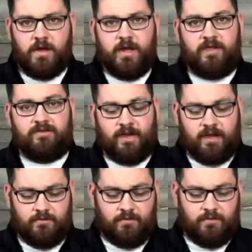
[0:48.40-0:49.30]
is
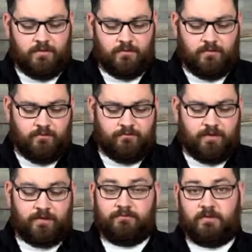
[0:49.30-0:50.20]
a
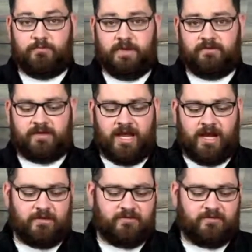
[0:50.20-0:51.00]
fairly robust camera